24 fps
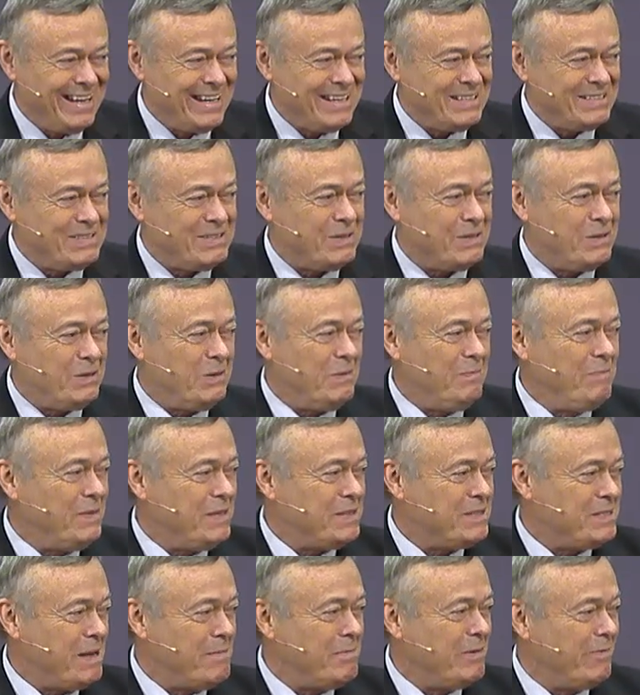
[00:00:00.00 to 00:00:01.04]
So, um,
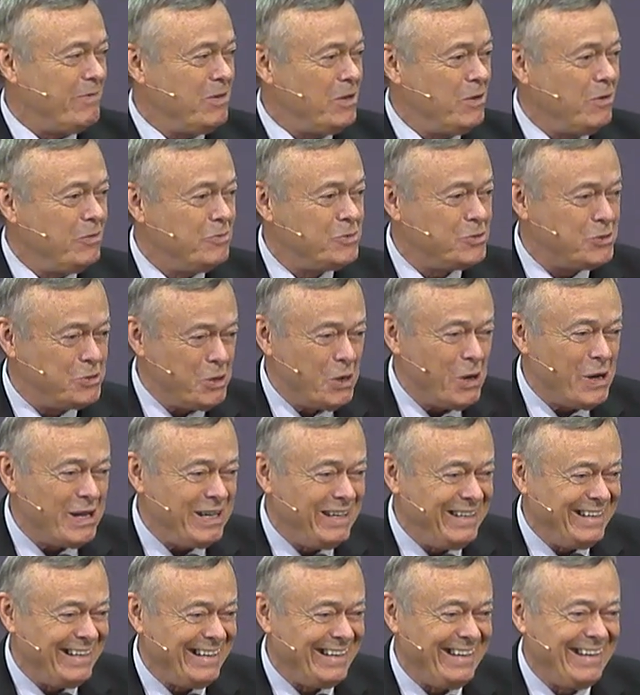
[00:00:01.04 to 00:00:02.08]
some of you stood
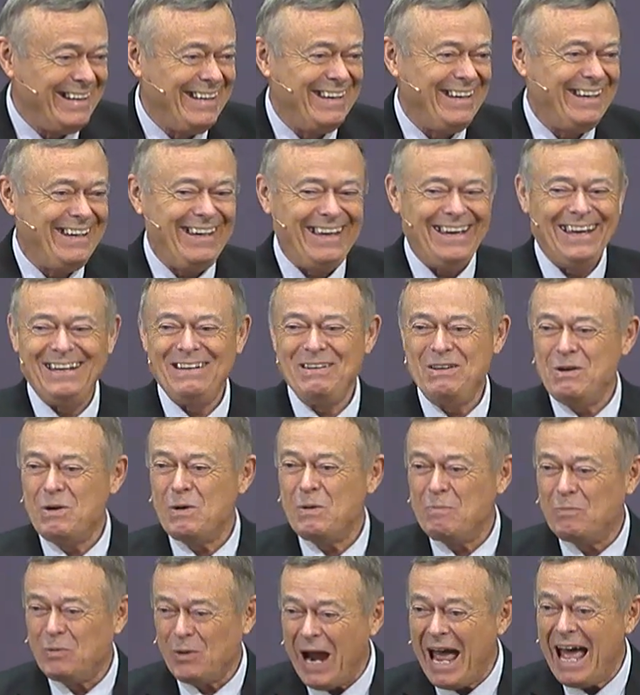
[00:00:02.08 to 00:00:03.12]
and you're
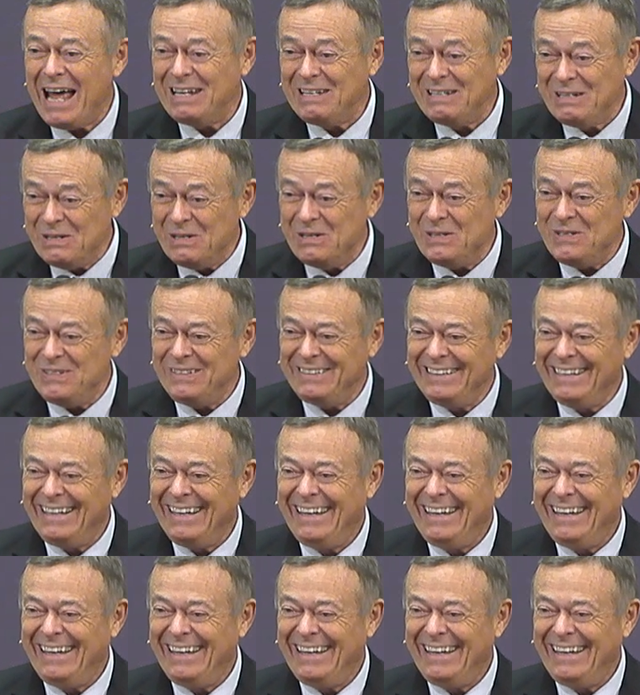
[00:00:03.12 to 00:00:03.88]
brand new